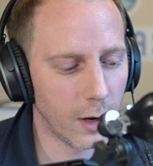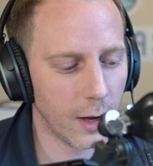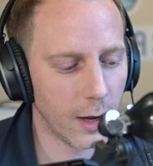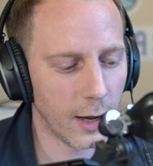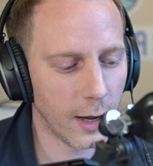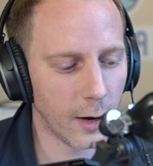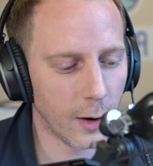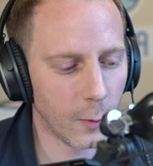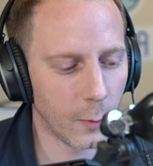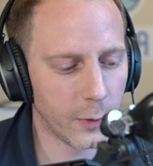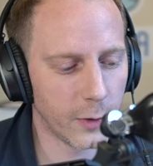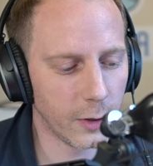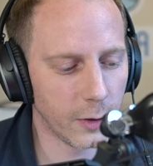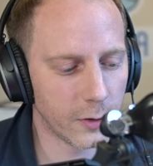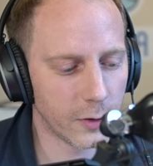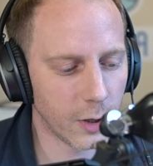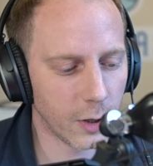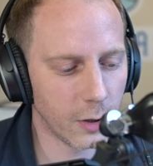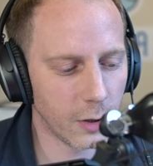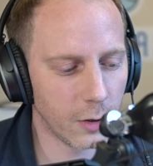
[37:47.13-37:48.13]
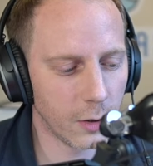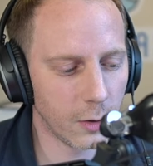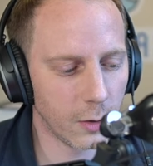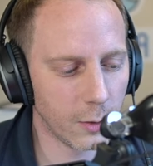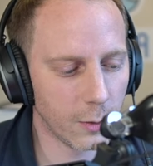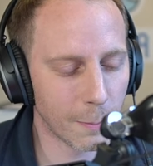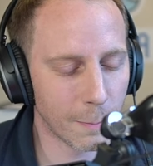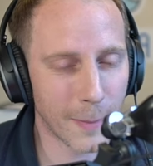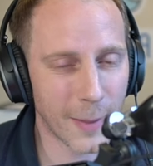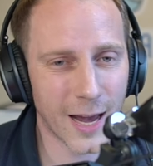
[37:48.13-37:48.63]
help you to
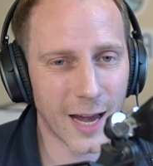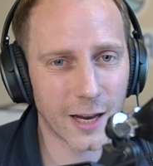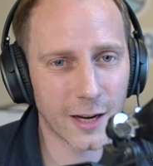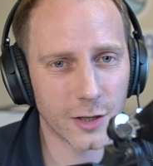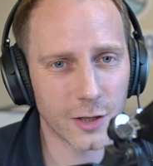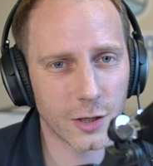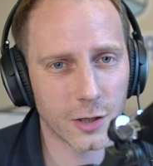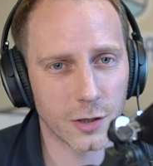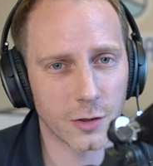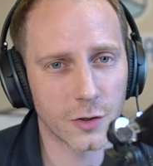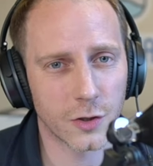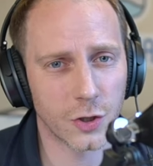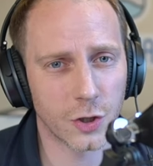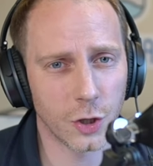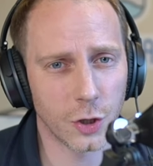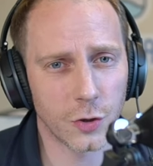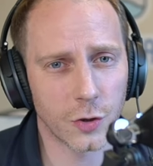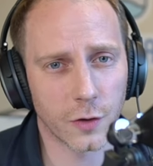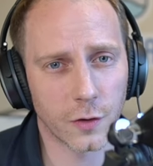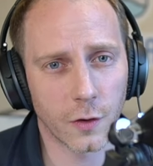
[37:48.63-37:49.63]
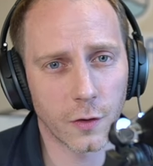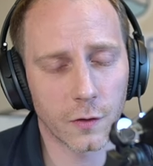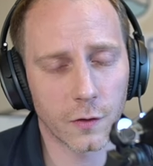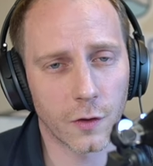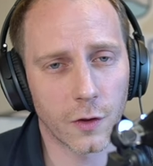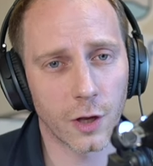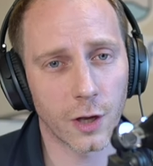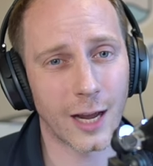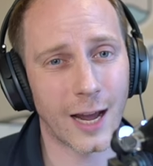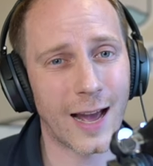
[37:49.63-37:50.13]
match students
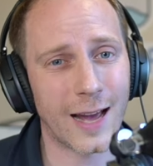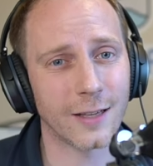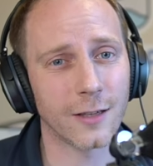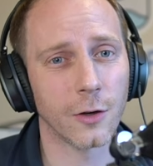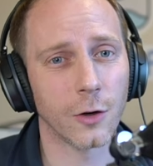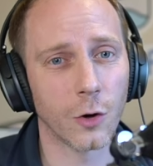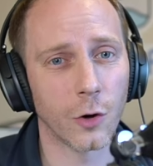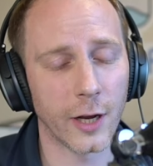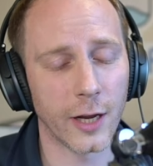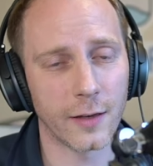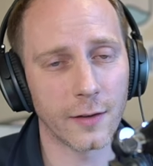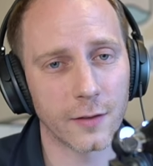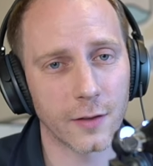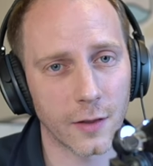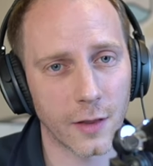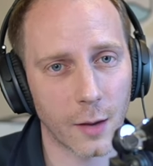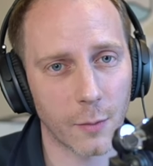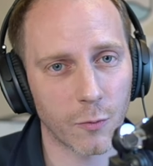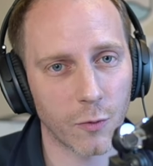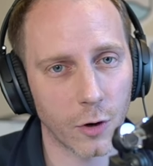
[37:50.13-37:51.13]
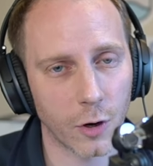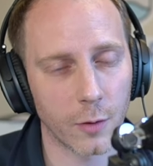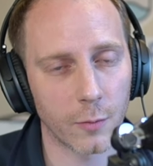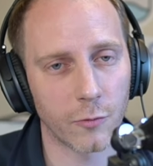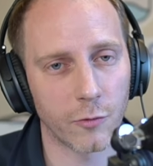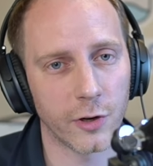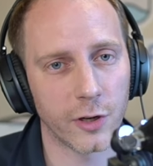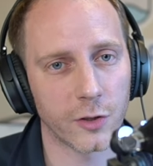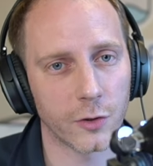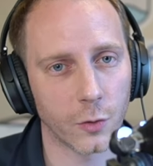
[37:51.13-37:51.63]
that hadn't got into their
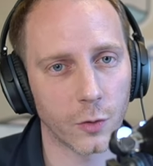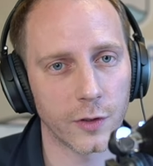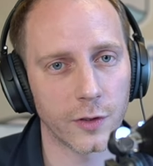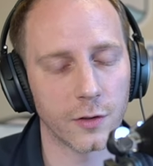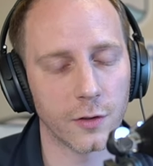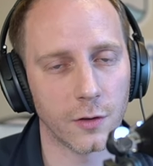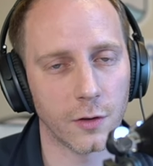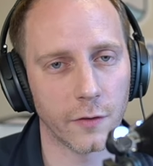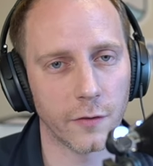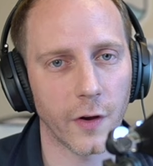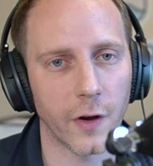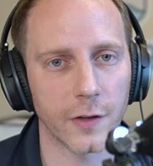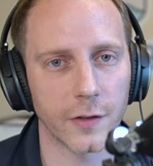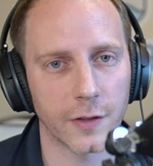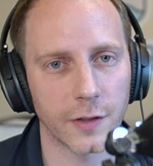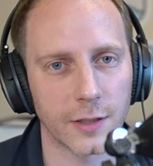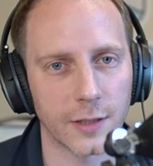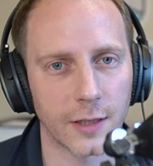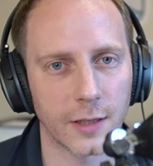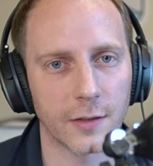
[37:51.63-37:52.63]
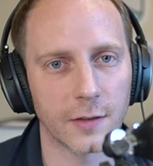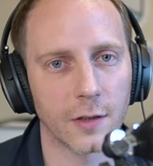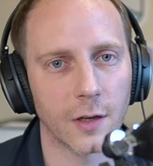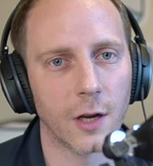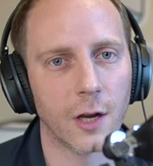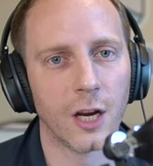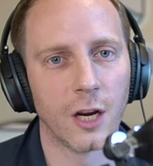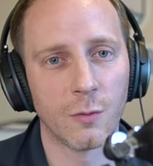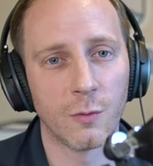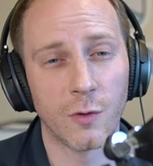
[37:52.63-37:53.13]
primary choice universities
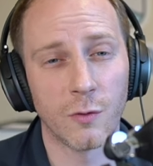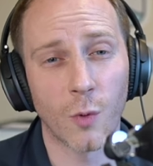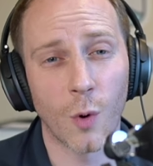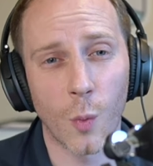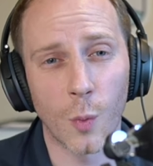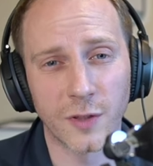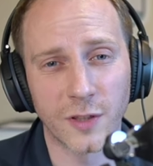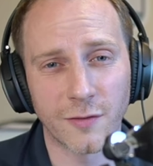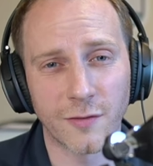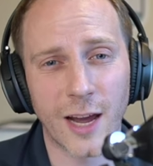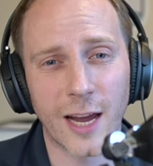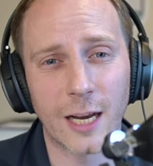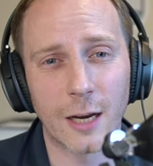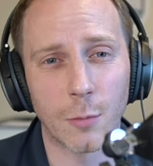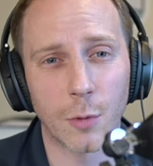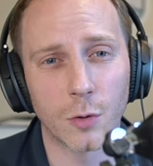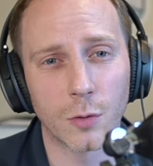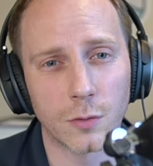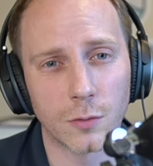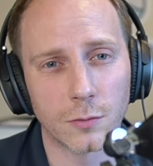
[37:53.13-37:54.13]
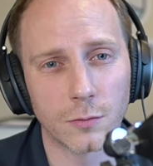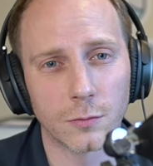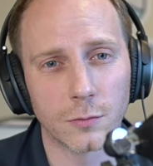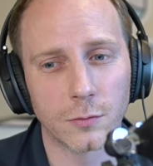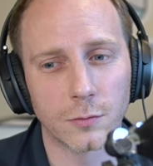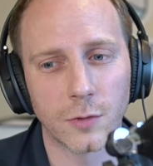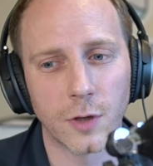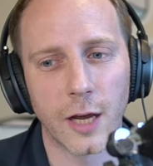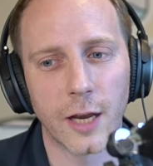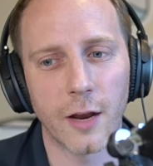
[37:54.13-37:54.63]
with what was available.
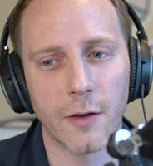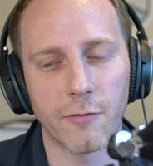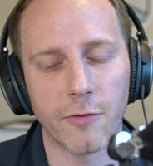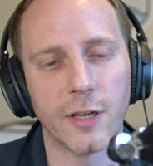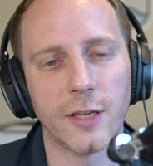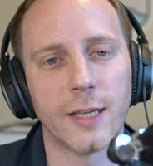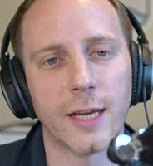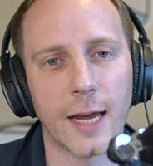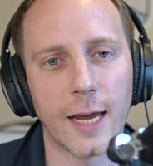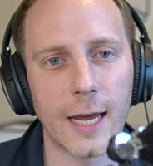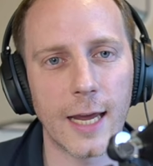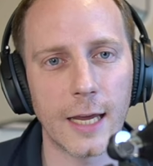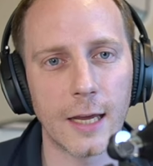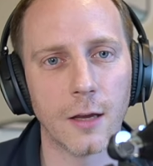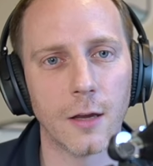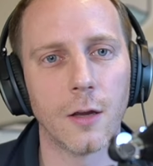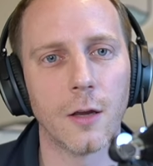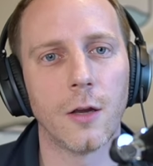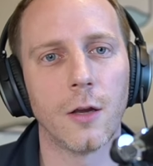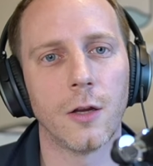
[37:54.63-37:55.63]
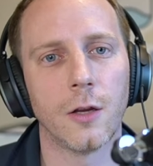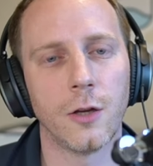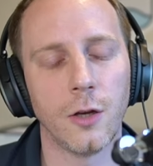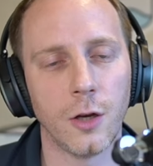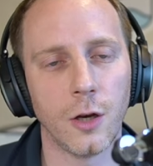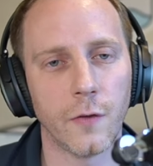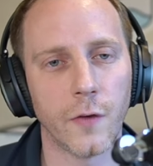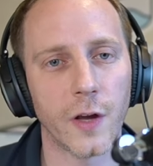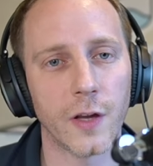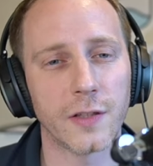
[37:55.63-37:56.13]
And every day,
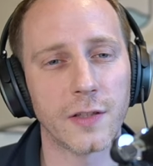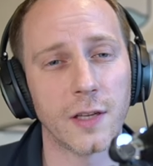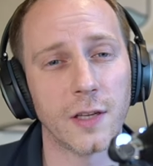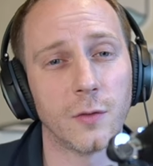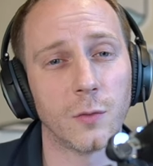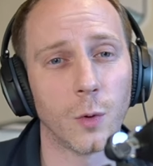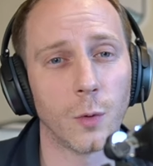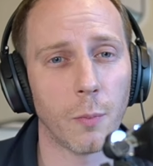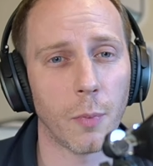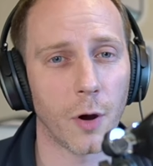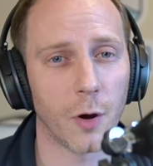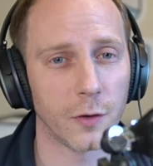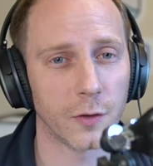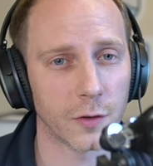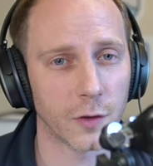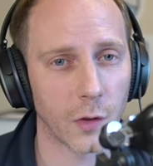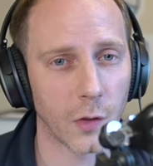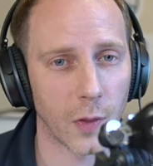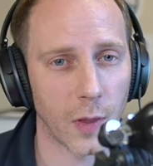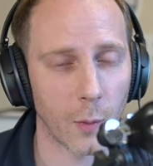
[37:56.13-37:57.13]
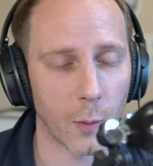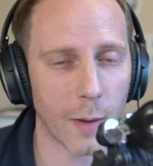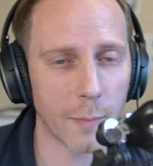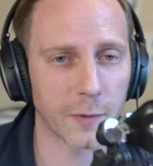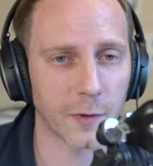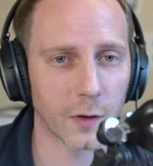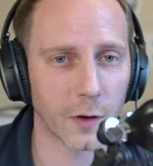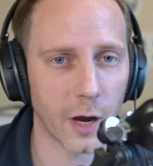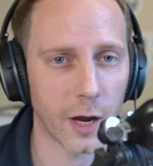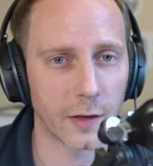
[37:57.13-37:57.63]
universities would post on their
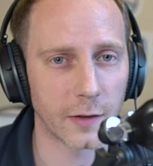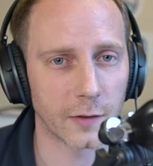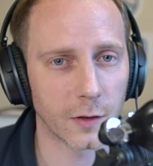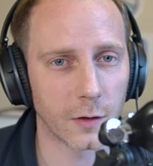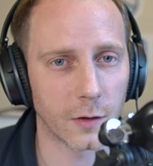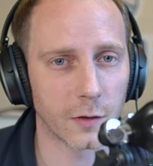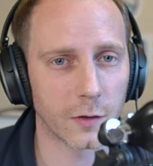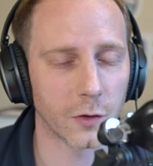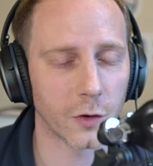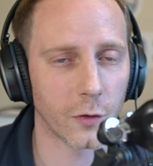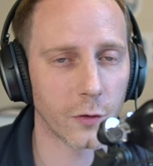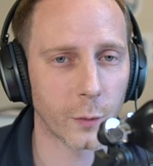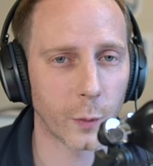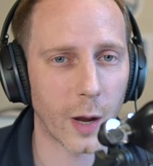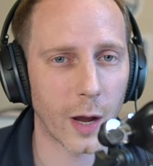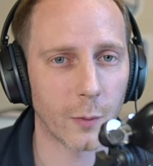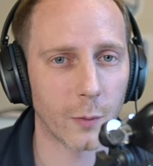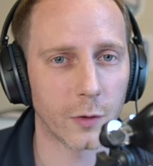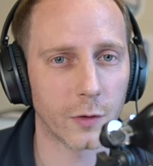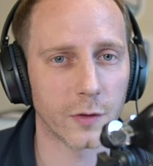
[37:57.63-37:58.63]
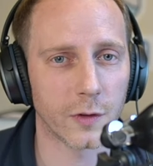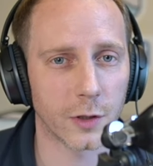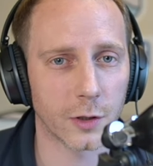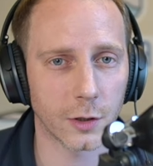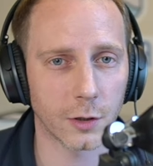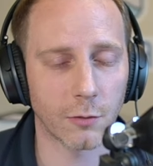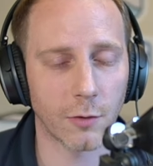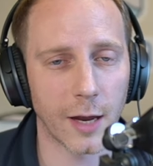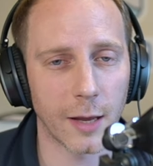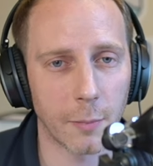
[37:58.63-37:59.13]
websites, and the software would
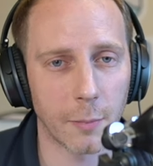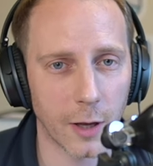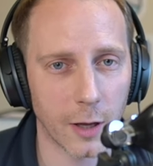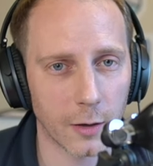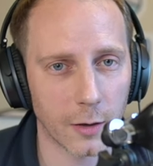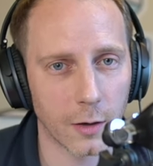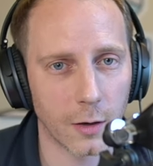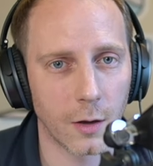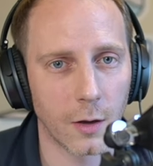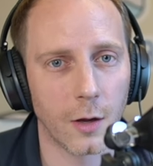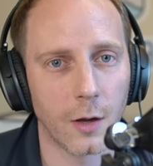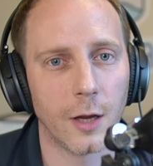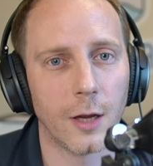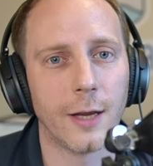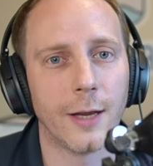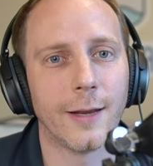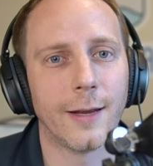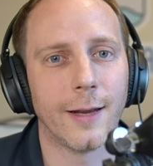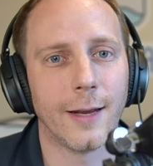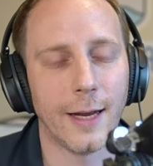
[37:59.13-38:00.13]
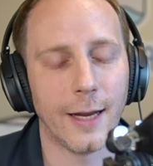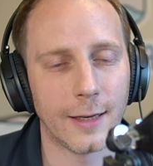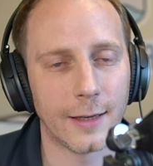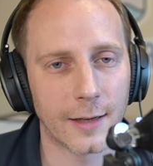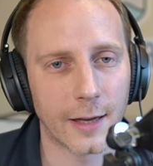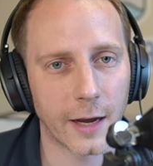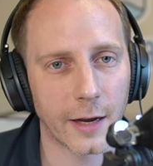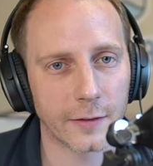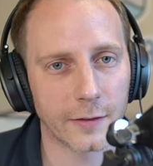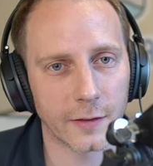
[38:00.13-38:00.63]
scrape it,
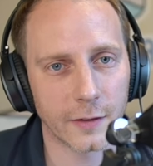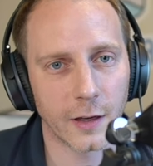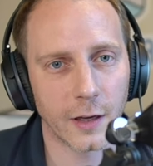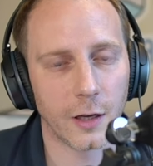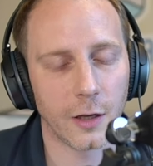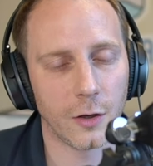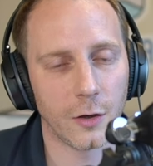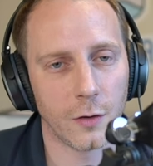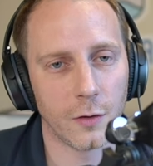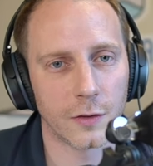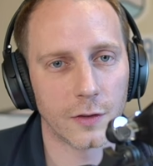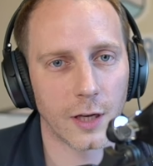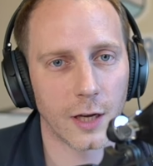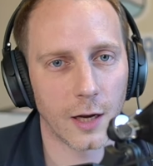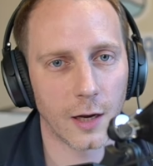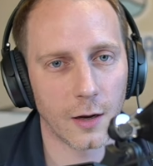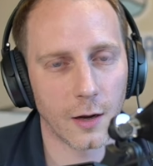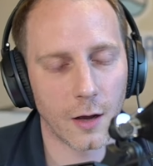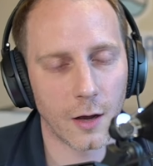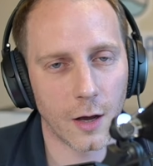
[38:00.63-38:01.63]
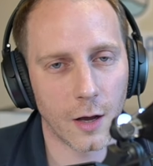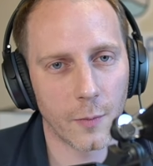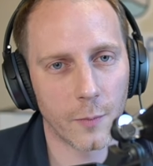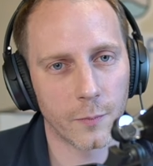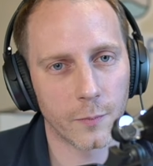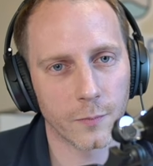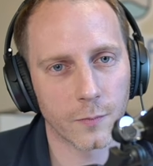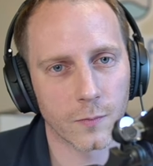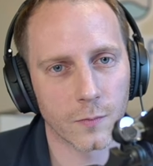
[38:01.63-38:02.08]
index it using um,